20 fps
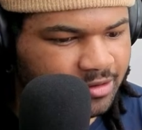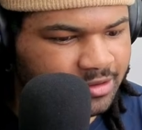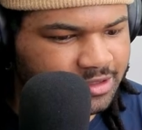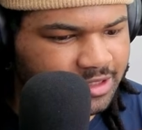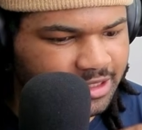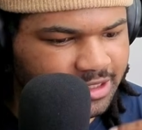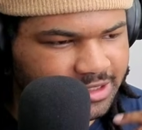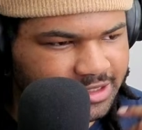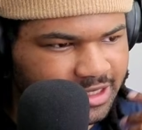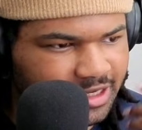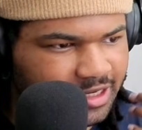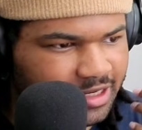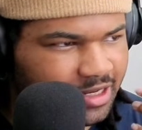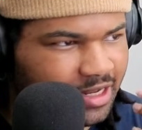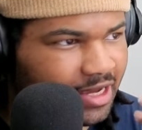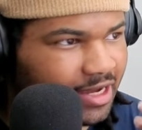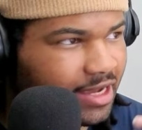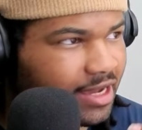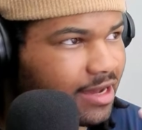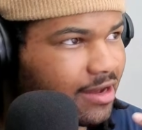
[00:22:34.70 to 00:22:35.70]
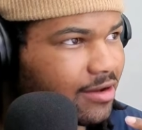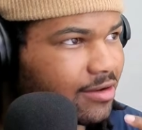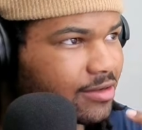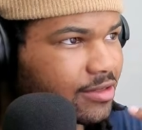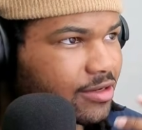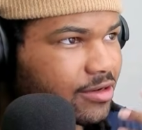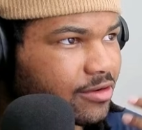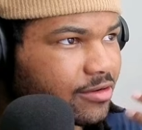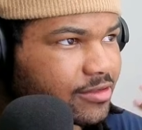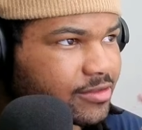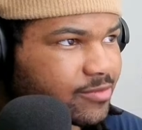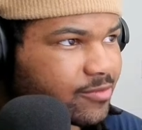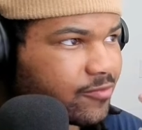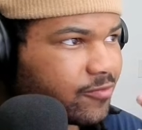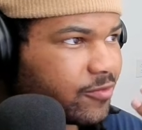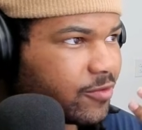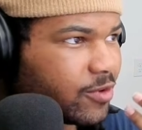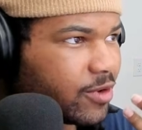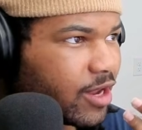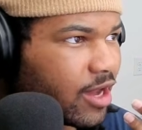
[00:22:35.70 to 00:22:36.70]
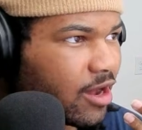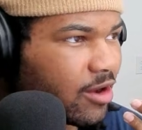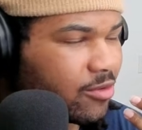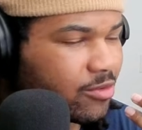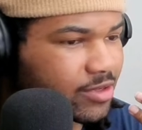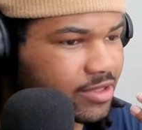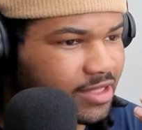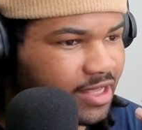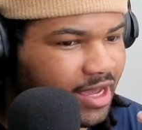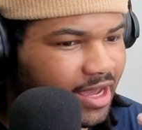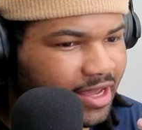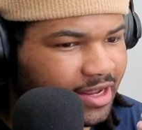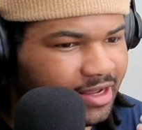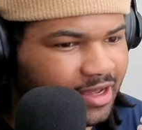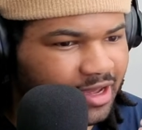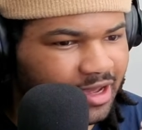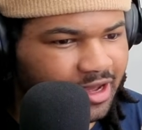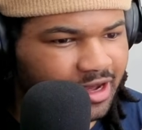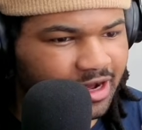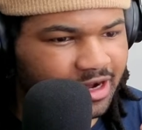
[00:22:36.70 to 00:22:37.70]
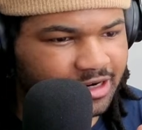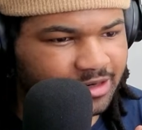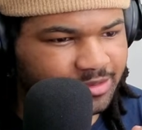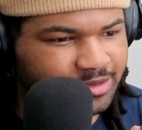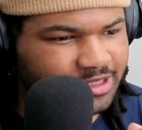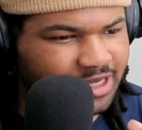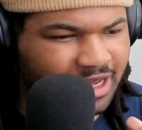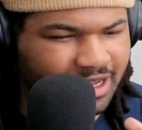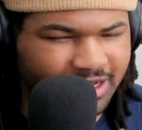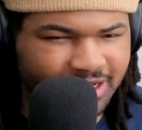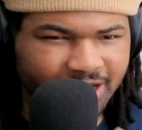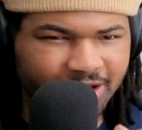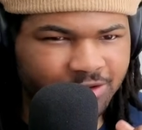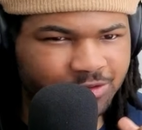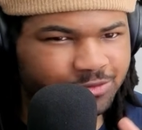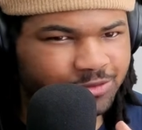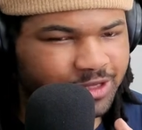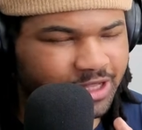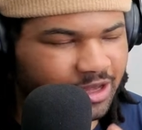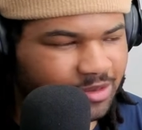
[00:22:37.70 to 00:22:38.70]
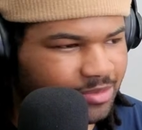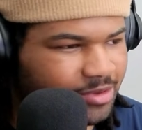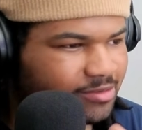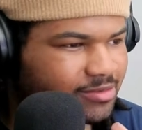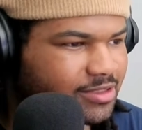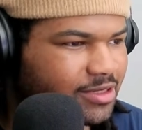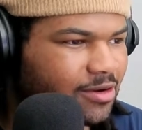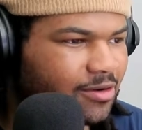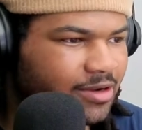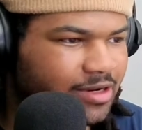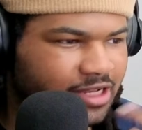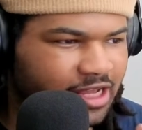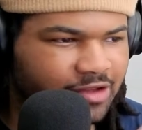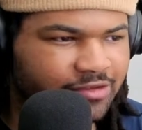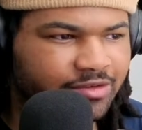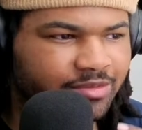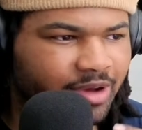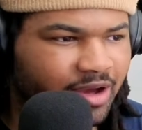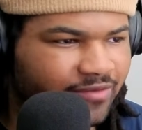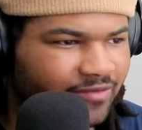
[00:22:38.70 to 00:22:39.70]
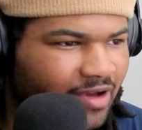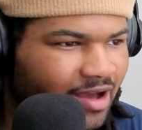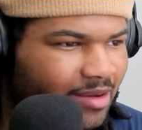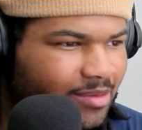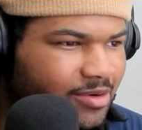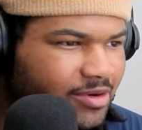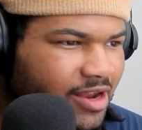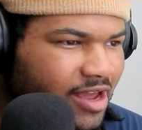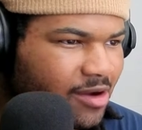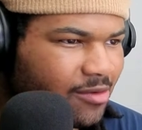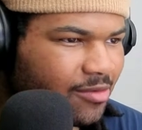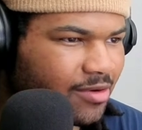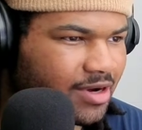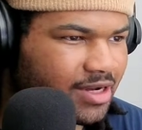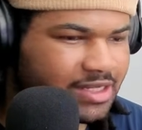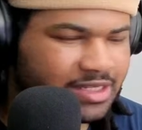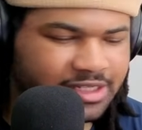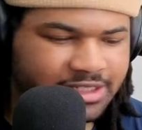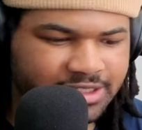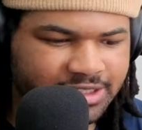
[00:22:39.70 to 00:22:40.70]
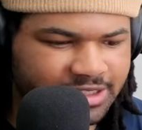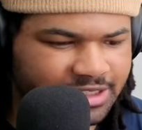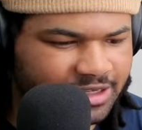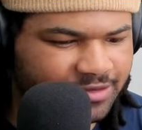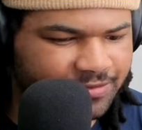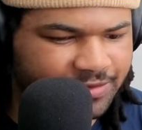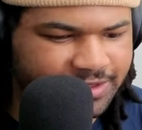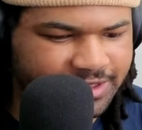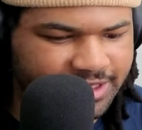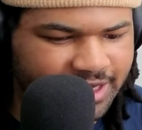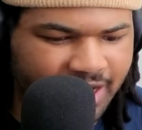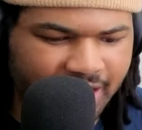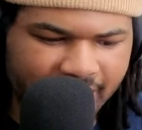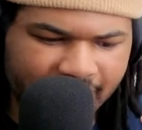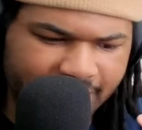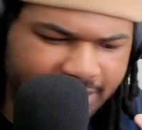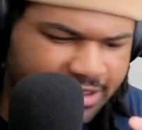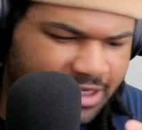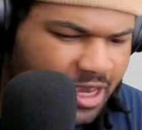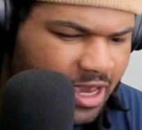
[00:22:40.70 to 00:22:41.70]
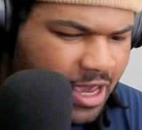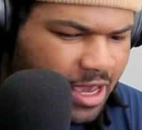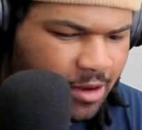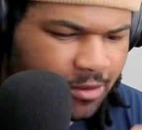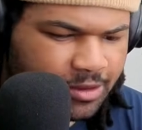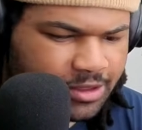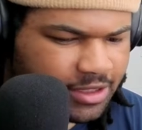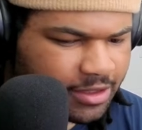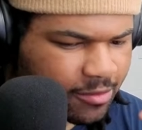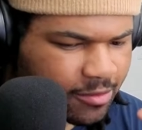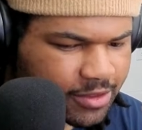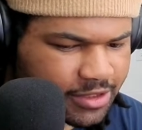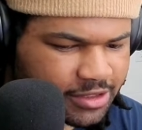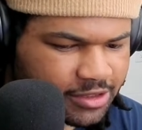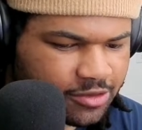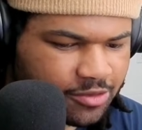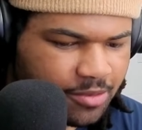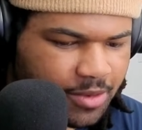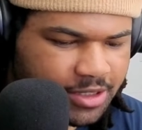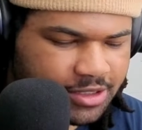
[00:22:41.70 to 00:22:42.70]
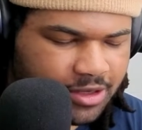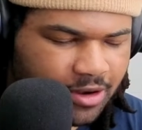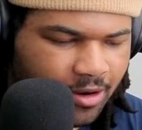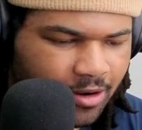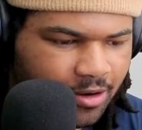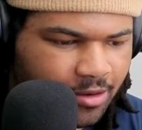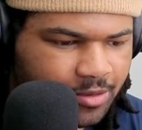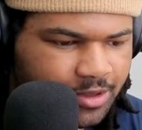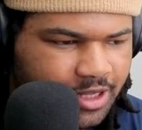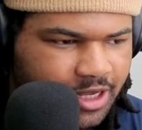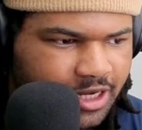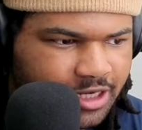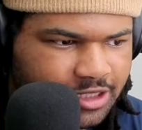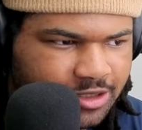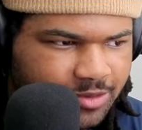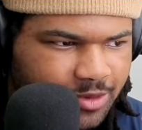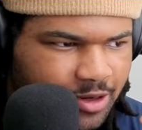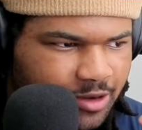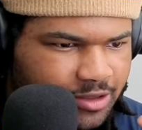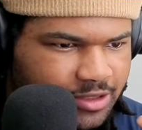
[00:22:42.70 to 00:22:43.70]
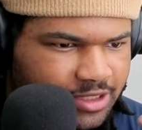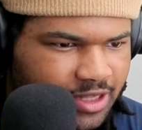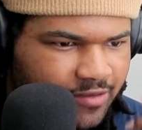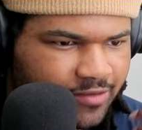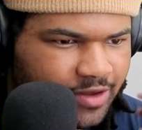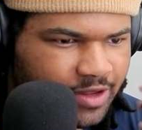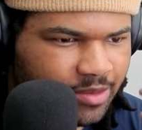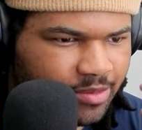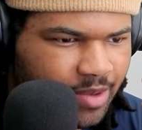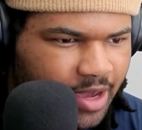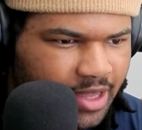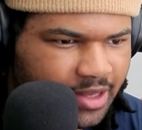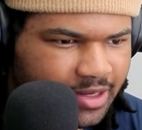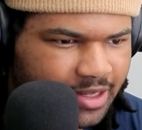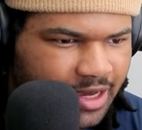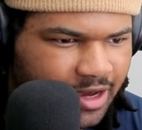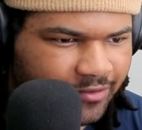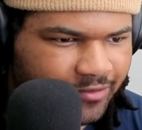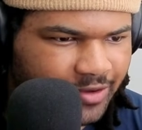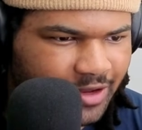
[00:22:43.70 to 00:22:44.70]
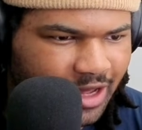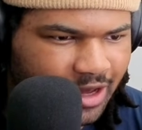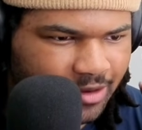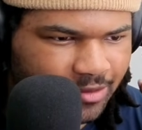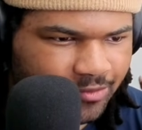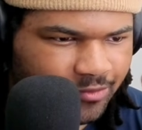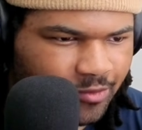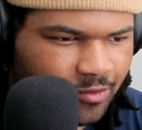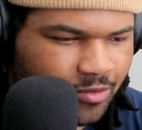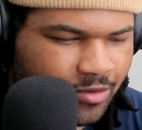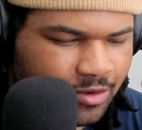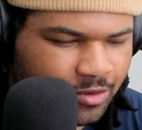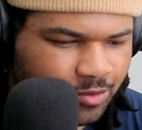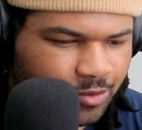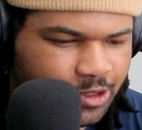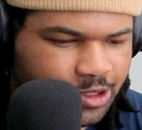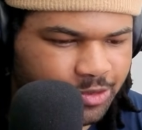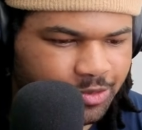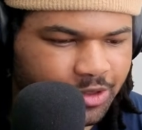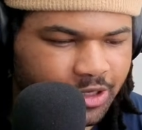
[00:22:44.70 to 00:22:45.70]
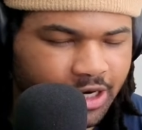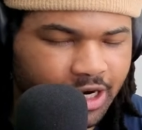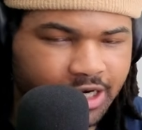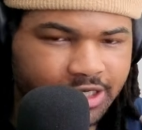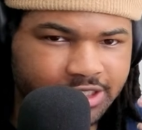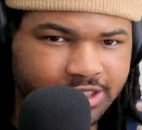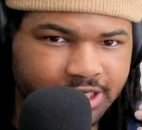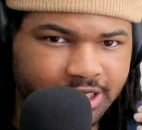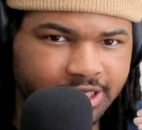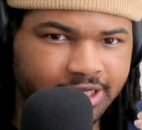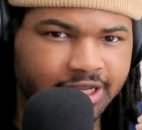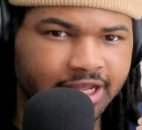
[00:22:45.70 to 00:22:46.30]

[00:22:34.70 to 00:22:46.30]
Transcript: Like I said, like how, it's filled out with that 100%. Love the way that beat was going. Definitely my vibe on that one. Just the different sounds. It wasn't too much going on with the instrumental. It was definitely mainly, I feel like, forward with the percussion.